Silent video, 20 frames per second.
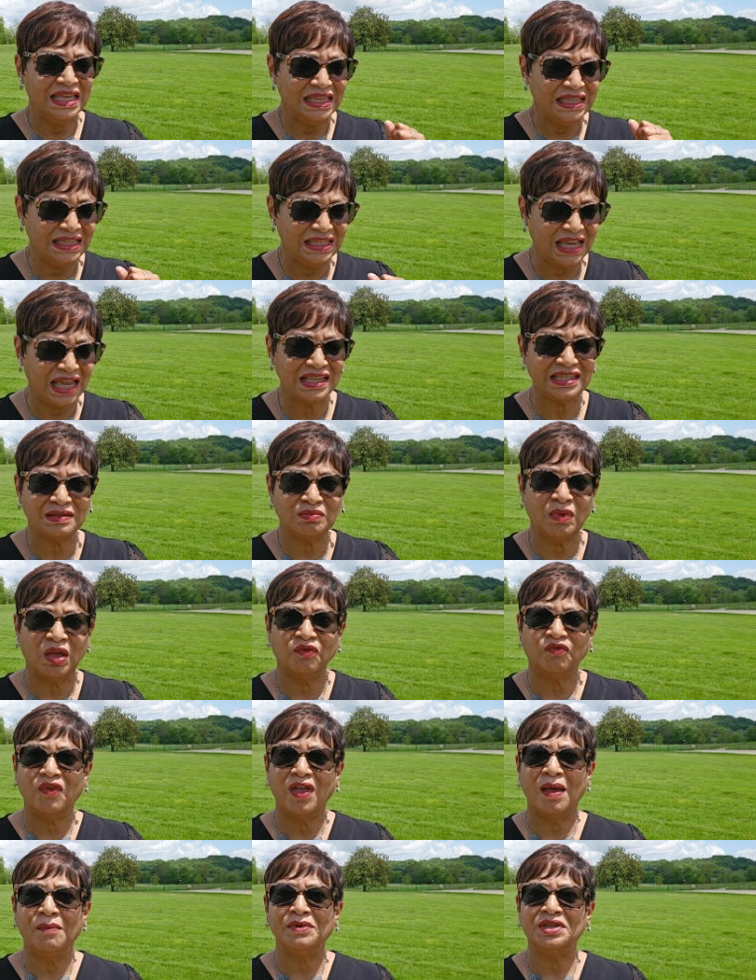Yes, my
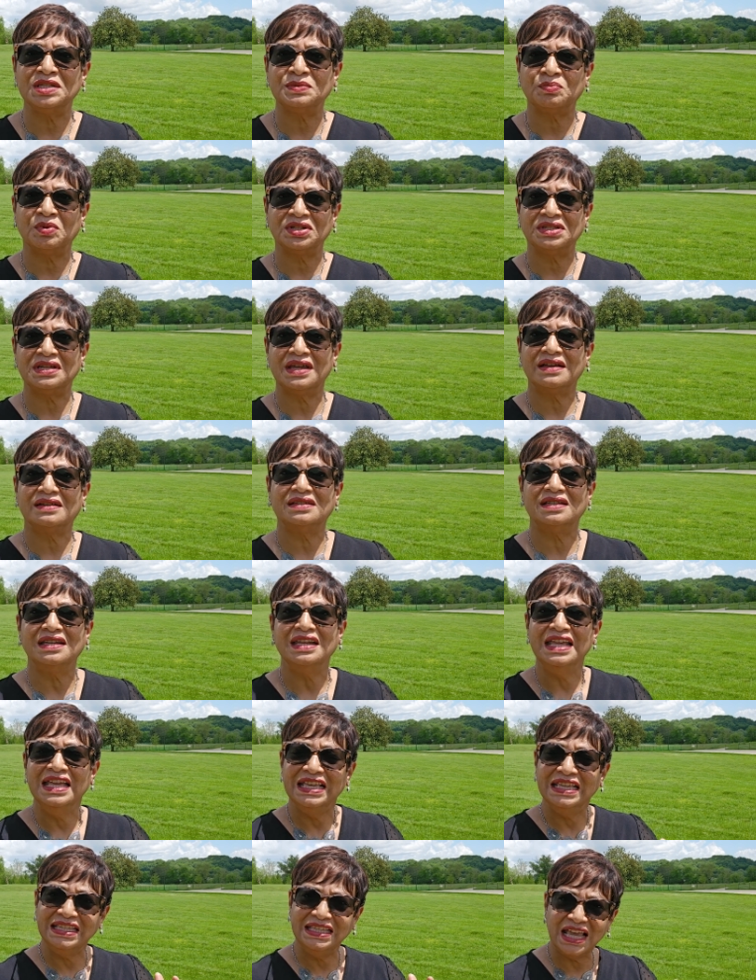family is protected.
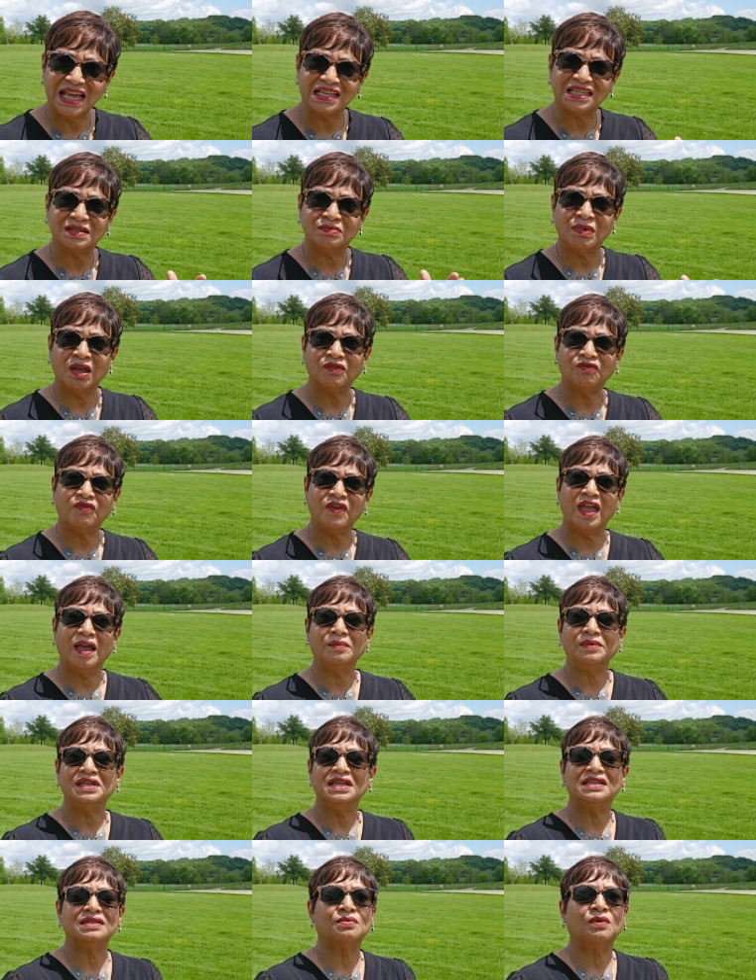Yes, my
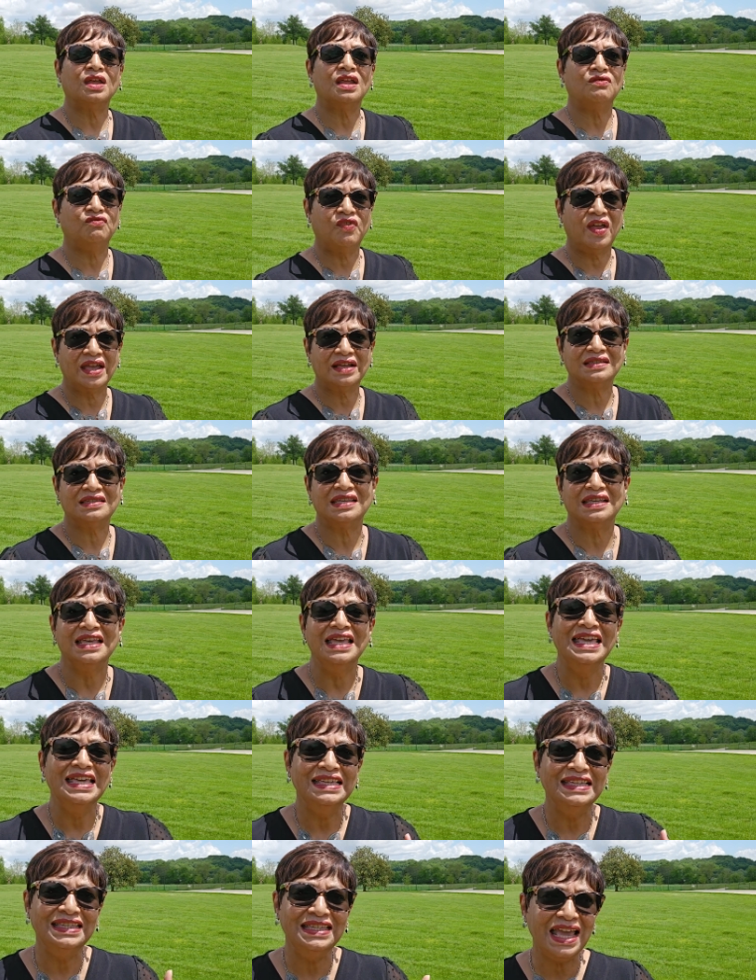family is advancing.
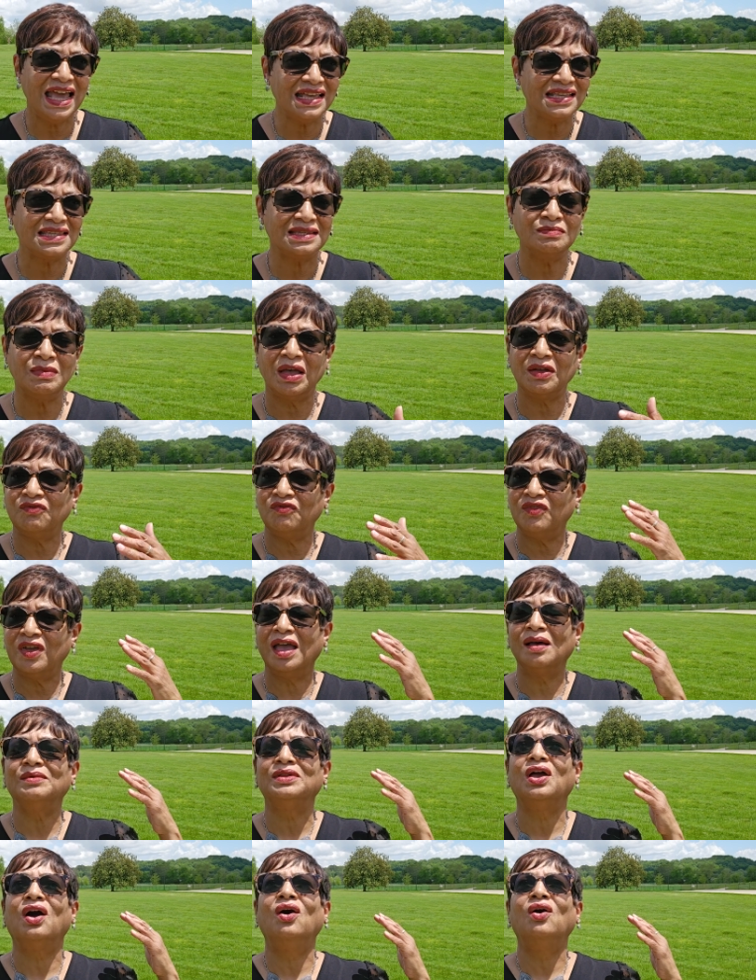Yes, my
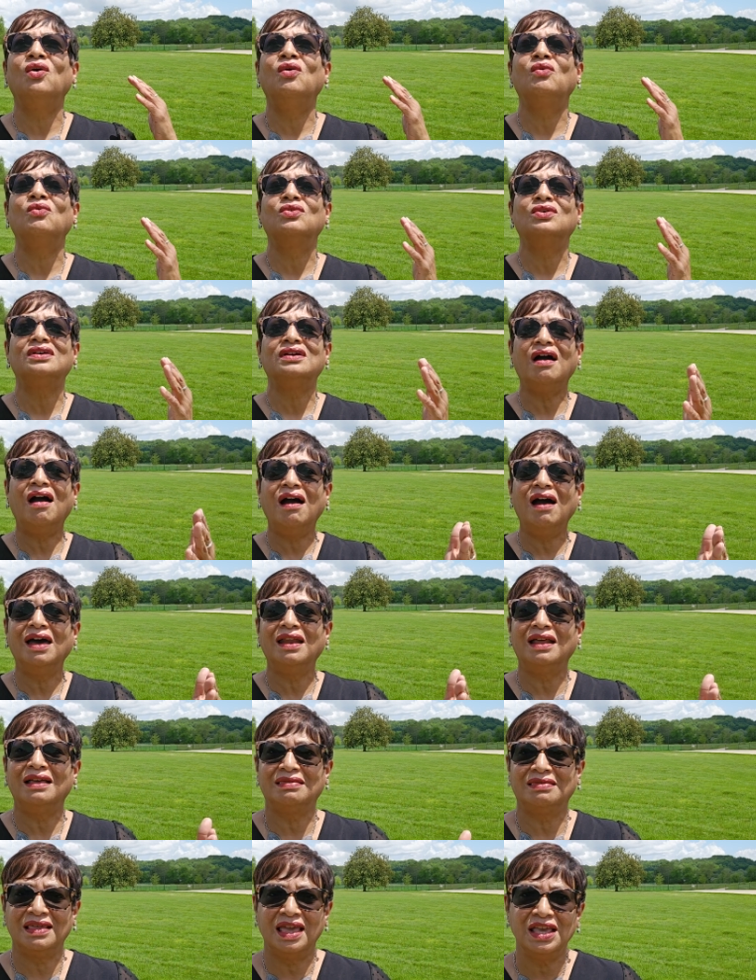family. Oh, God,
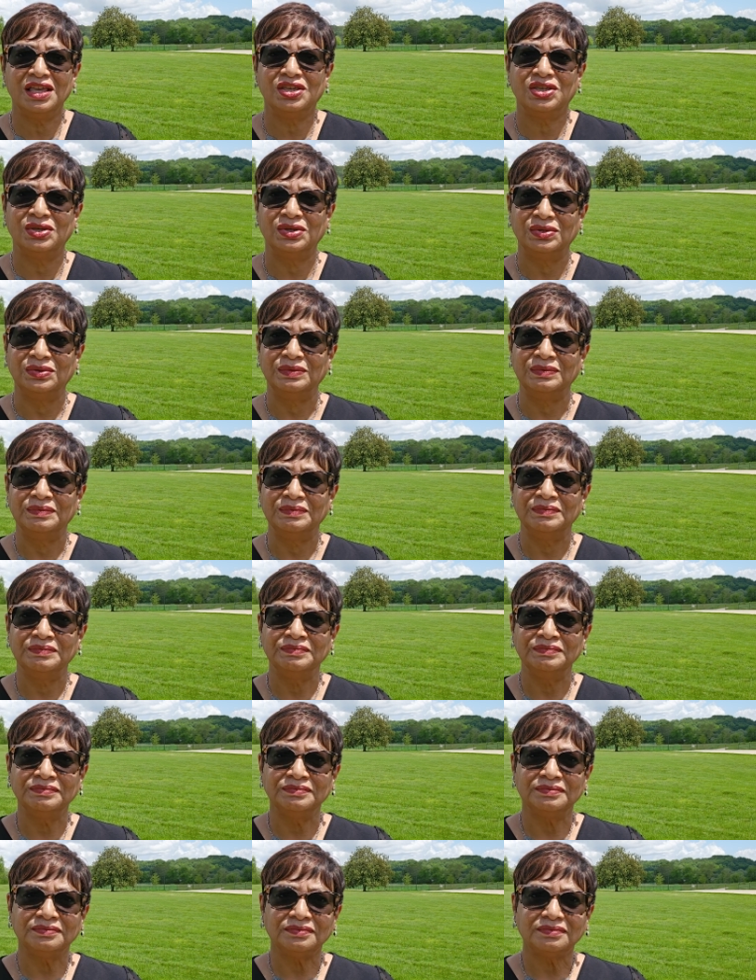I thank you.
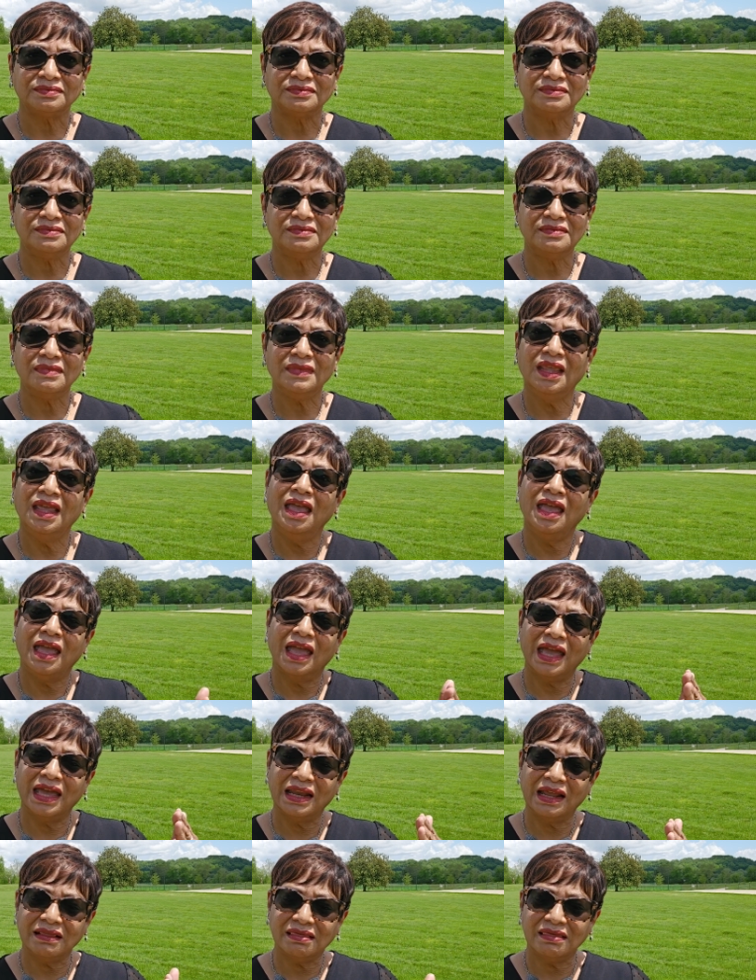
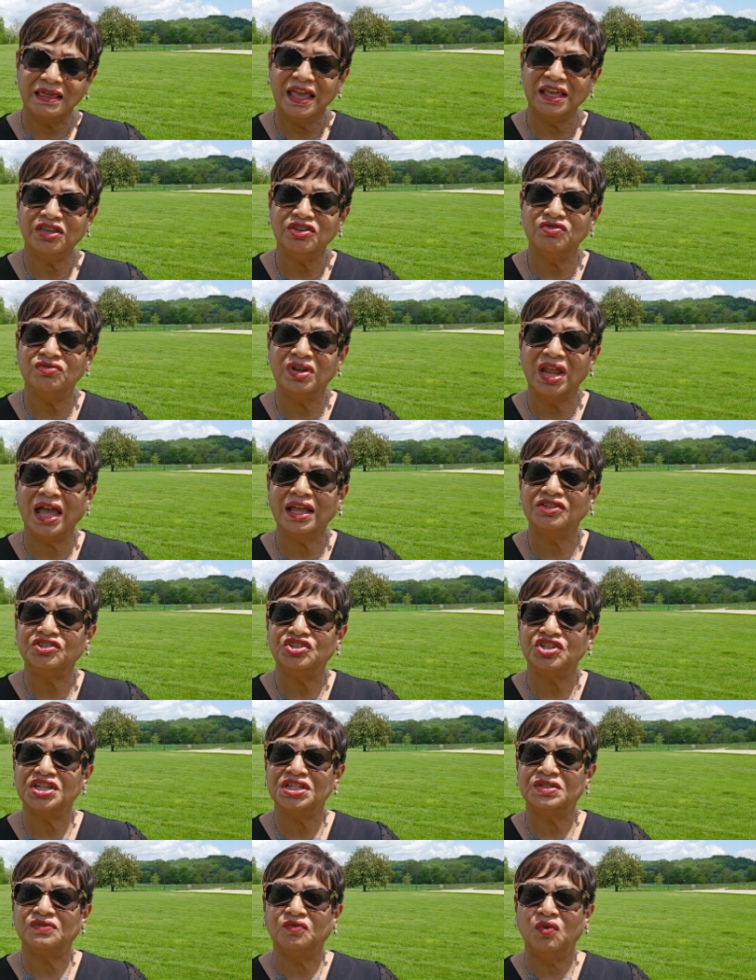And I thank you not
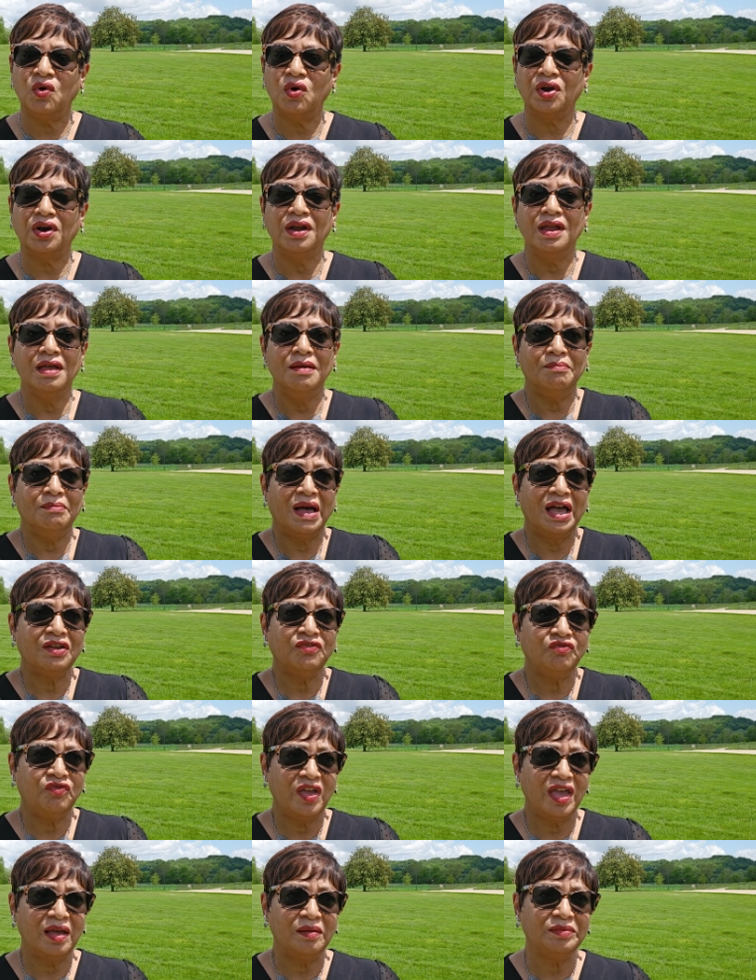just for my
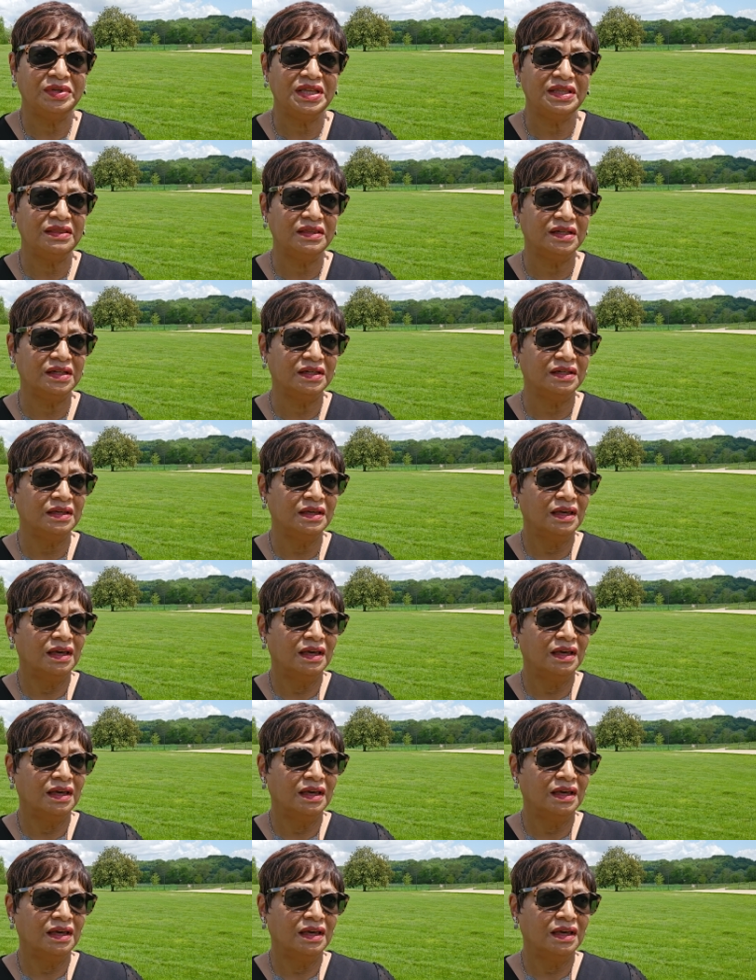family, the